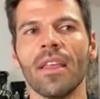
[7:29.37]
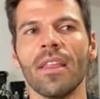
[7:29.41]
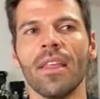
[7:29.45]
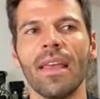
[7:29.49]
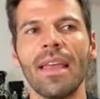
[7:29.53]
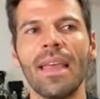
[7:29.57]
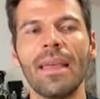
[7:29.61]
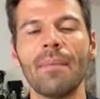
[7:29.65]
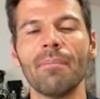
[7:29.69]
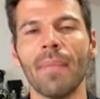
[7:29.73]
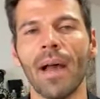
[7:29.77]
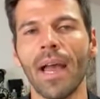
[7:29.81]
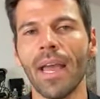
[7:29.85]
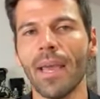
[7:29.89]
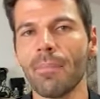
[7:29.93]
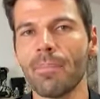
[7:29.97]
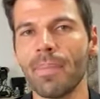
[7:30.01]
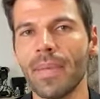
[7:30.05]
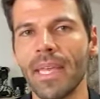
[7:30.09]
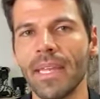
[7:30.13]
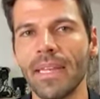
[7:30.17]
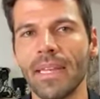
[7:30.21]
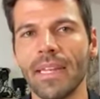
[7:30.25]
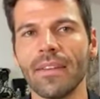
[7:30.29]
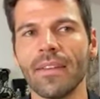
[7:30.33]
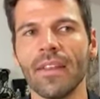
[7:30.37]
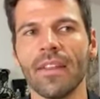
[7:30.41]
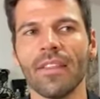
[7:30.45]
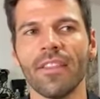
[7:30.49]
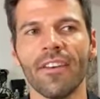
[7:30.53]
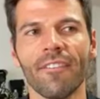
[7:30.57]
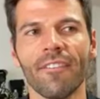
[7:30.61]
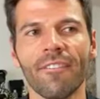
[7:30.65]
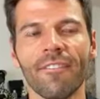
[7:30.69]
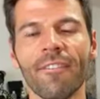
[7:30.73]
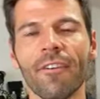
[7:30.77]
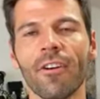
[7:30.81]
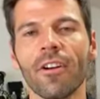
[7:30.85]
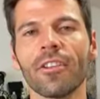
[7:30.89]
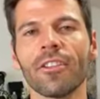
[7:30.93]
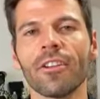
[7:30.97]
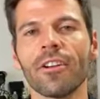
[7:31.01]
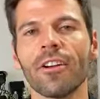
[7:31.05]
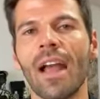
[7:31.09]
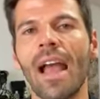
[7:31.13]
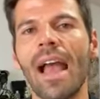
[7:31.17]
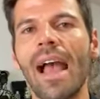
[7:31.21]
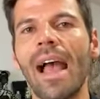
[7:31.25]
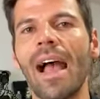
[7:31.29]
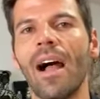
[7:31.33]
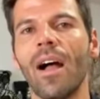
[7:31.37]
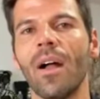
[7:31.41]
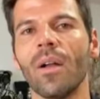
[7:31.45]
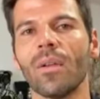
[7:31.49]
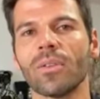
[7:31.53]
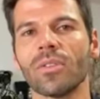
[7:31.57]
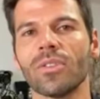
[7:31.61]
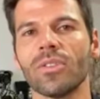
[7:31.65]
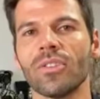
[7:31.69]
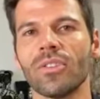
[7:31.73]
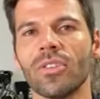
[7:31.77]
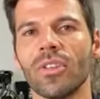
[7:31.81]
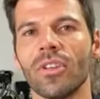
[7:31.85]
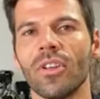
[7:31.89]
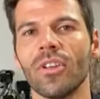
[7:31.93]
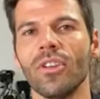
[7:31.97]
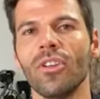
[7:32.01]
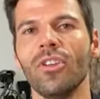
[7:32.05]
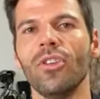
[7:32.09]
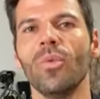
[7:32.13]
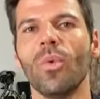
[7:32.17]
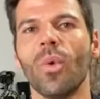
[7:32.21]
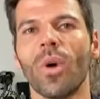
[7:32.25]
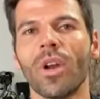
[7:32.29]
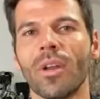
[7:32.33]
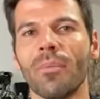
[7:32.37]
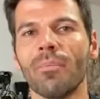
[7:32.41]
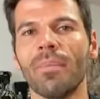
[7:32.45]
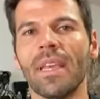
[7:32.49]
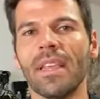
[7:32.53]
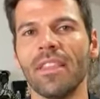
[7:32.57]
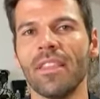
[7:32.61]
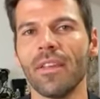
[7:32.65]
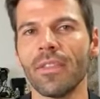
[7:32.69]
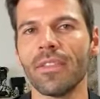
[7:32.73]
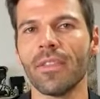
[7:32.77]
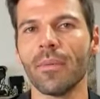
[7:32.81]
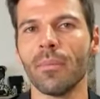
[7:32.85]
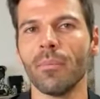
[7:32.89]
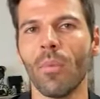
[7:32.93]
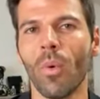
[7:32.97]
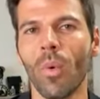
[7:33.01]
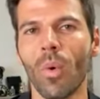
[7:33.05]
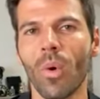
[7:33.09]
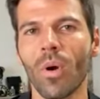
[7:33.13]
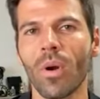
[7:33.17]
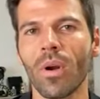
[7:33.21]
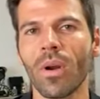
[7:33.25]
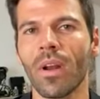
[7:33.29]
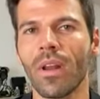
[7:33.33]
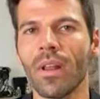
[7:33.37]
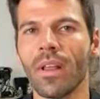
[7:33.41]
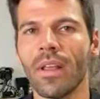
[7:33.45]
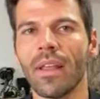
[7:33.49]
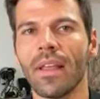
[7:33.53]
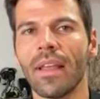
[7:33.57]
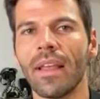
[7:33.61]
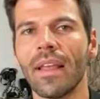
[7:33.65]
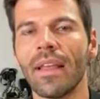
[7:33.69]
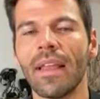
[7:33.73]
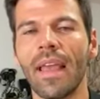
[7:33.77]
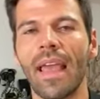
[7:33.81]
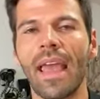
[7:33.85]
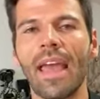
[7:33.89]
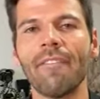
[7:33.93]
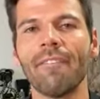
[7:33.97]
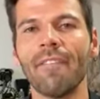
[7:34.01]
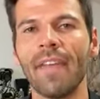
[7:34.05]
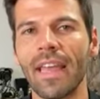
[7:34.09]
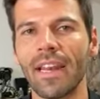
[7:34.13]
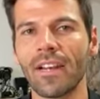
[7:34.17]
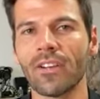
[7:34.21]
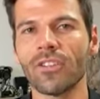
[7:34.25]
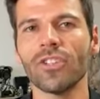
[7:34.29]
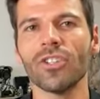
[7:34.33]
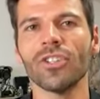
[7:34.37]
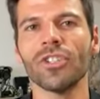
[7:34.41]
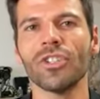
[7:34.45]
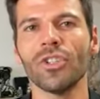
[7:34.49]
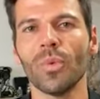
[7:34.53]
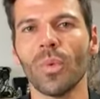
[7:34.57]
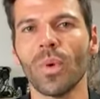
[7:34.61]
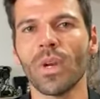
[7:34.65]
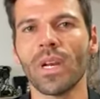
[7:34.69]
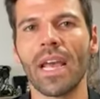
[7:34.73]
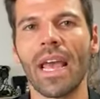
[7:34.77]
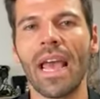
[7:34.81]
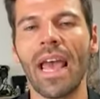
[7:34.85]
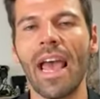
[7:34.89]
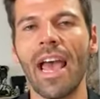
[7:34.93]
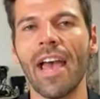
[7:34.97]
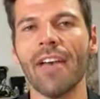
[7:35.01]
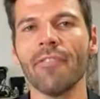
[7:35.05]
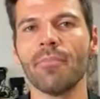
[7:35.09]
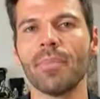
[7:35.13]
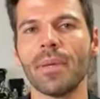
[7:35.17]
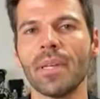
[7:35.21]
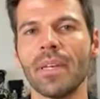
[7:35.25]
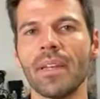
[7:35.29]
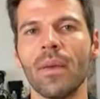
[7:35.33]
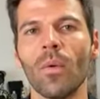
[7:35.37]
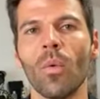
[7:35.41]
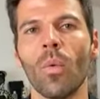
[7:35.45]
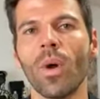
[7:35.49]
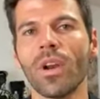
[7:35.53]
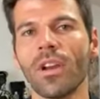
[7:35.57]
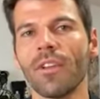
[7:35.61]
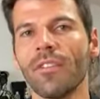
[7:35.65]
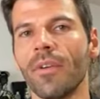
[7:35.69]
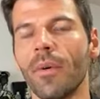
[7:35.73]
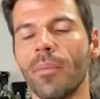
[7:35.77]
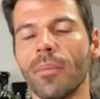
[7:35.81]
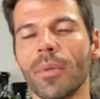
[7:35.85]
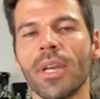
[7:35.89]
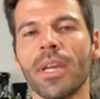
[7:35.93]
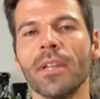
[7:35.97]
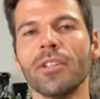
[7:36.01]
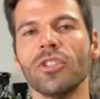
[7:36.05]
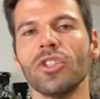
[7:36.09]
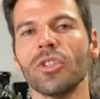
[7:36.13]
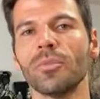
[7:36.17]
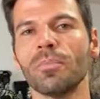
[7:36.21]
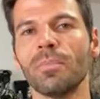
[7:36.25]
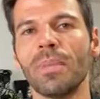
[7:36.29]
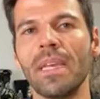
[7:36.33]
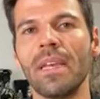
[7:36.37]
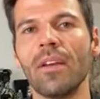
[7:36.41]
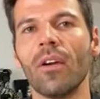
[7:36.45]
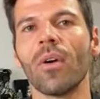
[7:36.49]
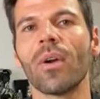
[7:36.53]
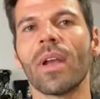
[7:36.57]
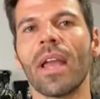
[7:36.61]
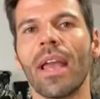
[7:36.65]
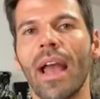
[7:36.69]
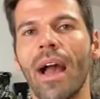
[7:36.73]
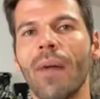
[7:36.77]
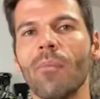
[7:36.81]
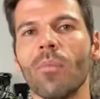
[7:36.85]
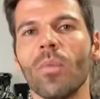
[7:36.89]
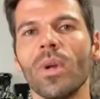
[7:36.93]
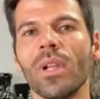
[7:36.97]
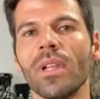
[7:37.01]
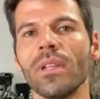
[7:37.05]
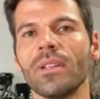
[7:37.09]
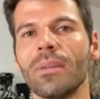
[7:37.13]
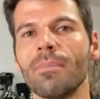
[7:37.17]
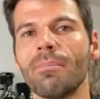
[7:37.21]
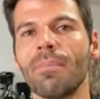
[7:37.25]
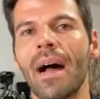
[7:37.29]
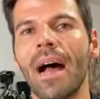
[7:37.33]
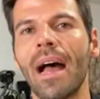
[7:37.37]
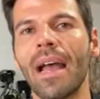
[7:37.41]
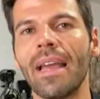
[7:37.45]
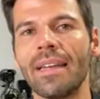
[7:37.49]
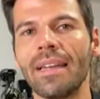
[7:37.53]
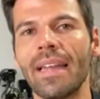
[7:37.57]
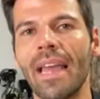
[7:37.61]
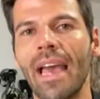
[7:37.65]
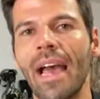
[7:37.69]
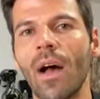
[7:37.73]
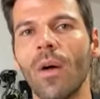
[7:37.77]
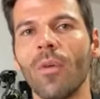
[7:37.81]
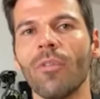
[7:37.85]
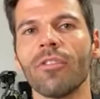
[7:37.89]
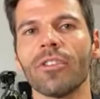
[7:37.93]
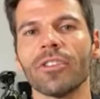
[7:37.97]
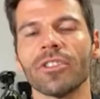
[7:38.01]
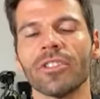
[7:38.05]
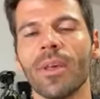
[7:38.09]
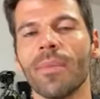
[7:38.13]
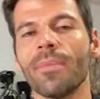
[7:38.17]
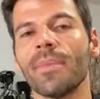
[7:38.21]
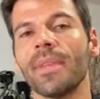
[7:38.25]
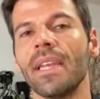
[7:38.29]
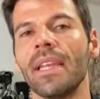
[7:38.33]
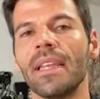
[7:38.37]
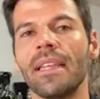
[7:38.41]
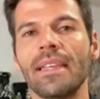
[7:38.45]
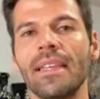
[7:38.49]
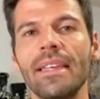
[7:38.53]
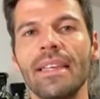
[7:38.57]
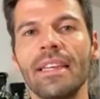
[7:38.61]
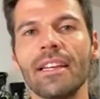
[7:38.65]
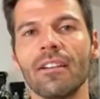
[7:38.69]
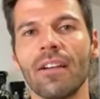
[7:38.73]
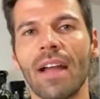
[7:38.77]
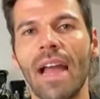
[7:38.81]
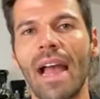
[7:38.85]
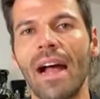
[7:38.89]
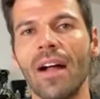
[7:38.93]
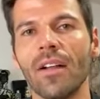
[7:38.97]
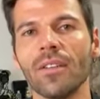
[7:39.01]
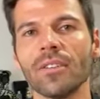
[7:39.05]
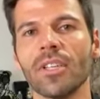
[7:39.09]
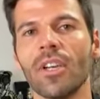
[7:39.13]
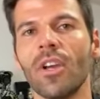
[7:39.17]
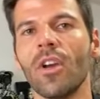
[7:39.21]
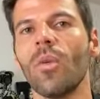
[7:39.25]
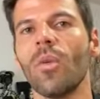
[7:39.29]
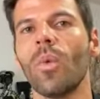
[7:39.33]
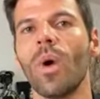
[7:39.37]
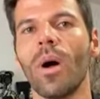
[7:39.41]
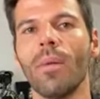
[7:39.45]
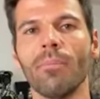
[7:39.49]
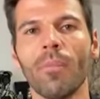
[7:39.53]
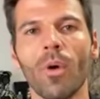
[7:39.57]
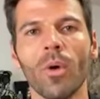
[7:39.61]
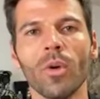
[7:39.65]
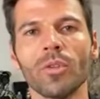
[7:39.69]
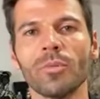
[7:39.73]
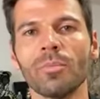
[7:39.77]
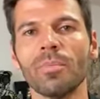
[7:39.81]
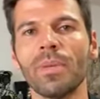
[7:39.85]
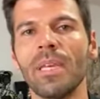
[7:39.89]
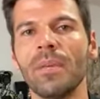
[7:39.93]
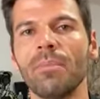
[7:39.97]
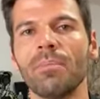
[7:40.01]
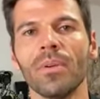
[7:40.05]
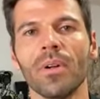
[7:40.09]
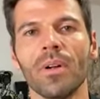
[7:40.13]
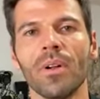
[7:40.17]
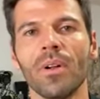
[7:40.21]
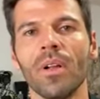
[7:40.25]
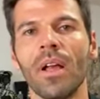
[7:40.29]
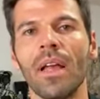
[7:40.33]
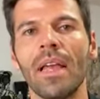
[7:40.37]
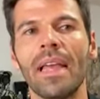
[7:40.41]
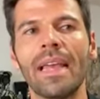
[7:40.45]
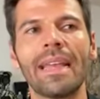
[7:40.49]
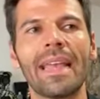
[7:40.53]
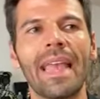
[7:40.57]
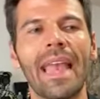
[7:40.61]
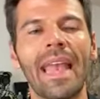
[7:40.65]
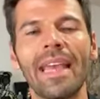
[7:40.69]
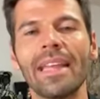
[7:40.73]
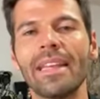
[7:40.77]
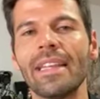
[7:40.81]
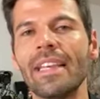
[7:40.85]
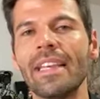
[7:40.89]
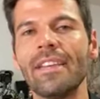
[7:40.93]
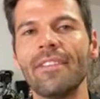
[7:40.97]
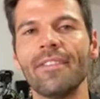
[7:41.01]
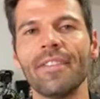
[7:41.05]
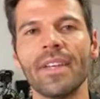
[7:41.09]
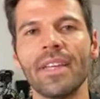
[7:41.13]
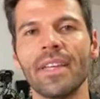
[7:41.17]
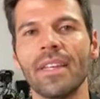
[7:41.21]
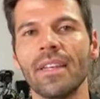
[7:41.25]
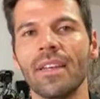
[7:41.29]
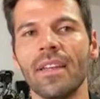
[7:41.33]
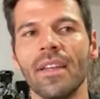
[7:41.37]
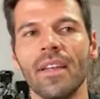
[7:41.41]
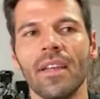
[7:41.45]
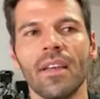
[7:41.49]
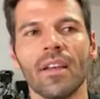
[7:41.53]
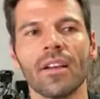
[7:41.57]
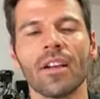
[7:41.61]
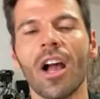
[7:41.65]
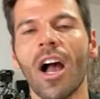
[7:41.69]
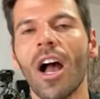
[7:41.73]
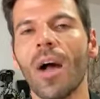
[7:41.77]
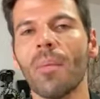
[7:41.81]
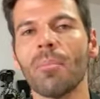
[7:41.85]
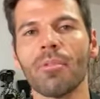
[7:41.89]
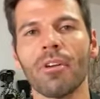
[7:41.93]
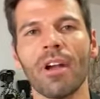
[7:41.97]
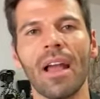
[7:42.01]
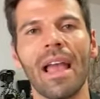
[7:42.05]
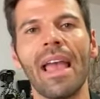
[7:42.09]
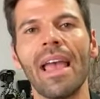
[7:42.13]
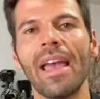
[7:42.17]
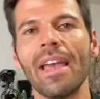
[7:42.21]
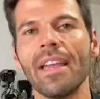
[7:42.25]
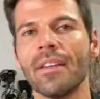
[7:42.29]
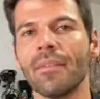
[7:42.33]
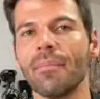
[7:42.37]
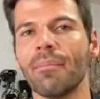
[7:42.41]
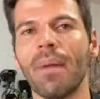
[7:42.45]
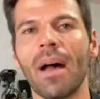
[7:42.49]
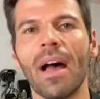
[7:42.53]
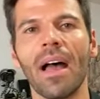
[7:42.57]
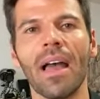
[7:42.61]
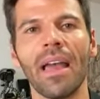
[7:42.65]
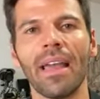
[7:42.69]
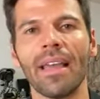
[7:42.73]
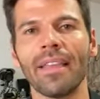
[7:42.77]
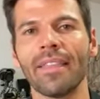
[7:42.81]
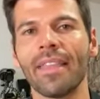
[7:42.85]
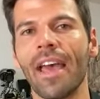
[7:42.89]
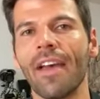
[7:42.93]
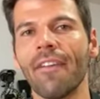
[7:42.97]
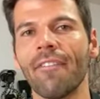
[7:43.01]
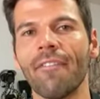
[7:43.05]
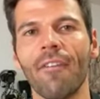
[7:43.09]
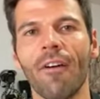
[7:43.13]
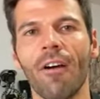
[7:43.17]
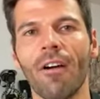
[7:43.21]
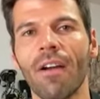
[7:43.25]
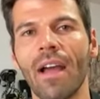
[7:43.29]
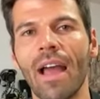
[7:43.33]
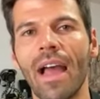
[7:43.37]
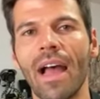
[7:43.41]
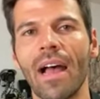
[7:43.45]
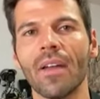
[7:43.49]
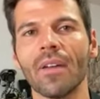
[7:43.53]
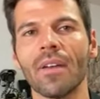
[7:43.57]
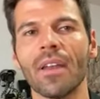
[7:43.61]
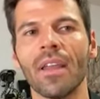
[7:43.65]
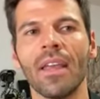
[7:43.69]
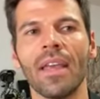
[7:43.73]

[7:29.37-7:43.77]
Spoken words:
In my opinion, the further out you want to be, the more advantages you want to have. But one of them could just be, okay, I'm willing to buy now for something a year out, while most people can't even comprehend buying that far out.